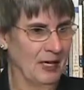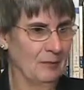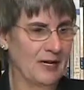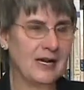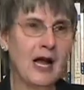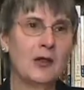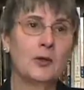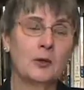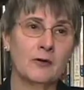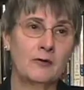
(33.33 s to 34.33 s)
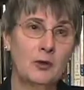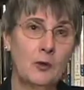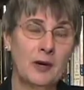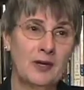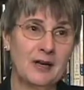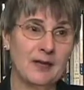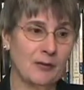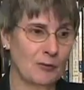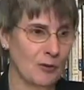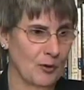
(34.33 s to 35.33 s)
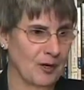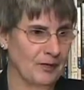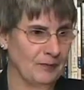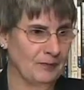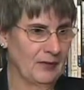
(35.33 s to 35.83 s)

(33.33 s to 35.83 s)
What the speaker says: But now there were a few women on the board.